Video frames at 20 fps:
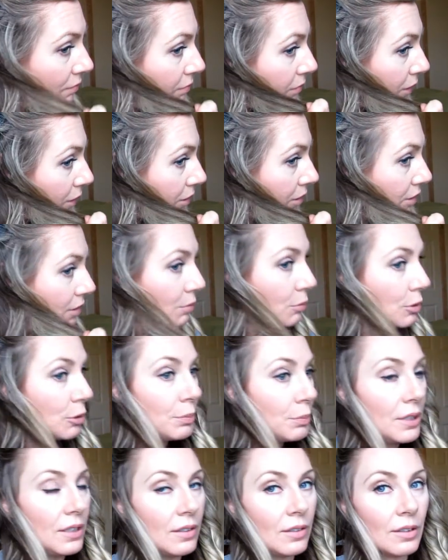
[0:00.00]
Missed some more
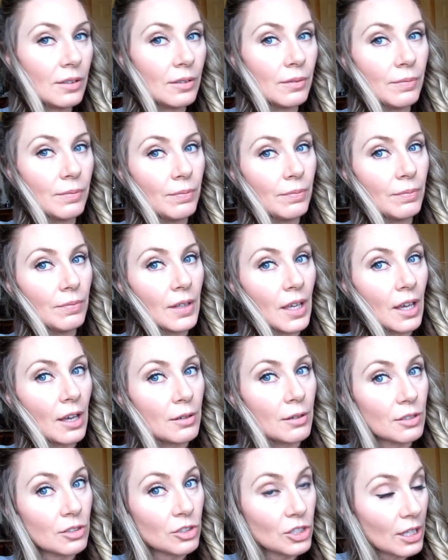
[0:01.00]
pieces. I
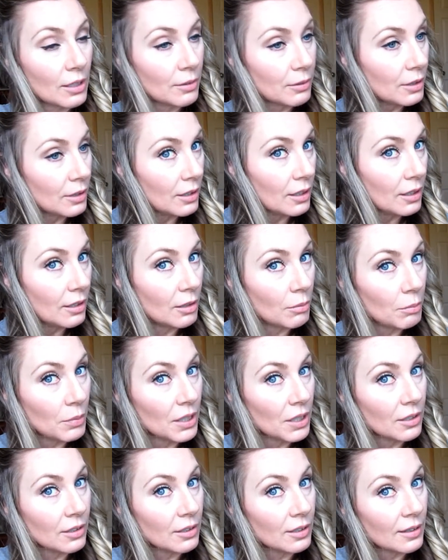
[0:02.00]
always check in the
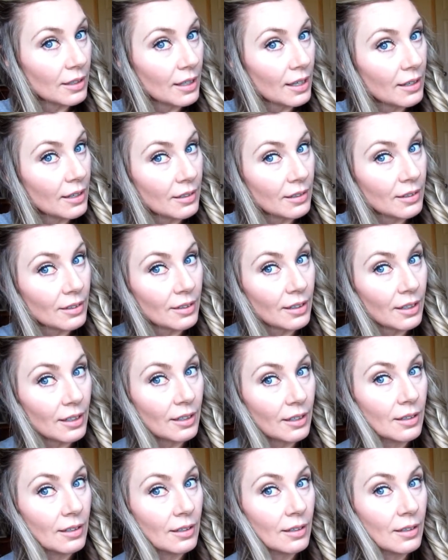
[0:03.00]
mirror at the end to see